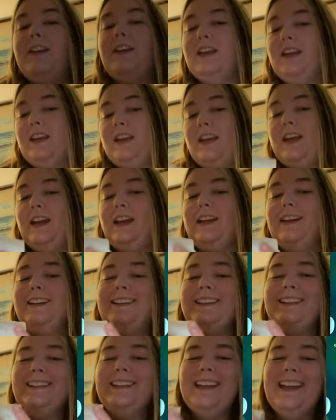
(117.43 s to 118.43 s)
any
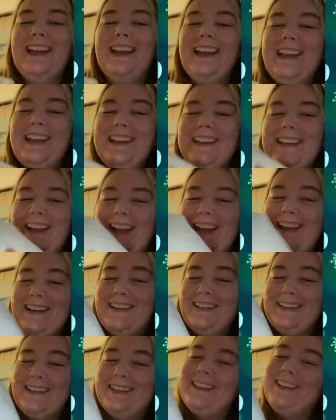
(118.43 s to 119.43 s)
I
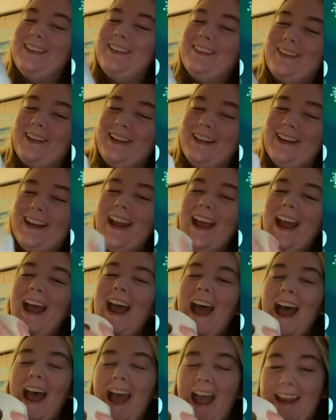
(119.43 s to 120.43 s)
know this is weird.
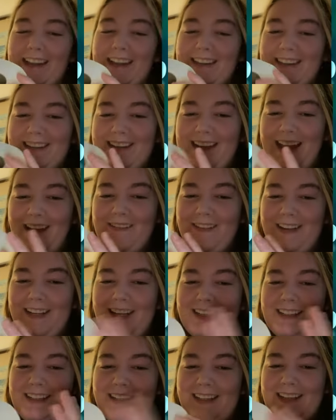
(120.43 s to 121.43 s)
I didn't have any
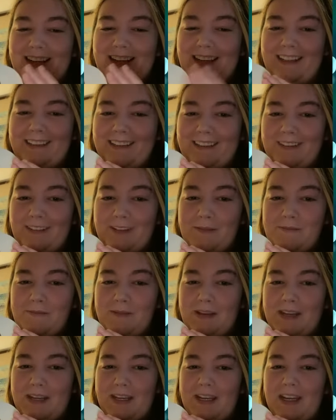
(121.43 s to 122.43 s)
Kleenexes with
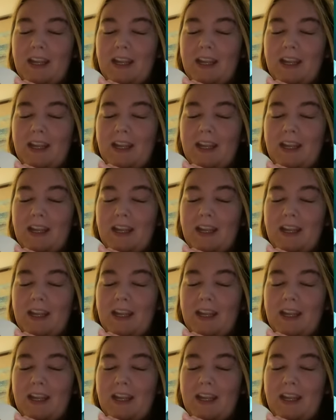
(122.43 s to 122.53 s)
me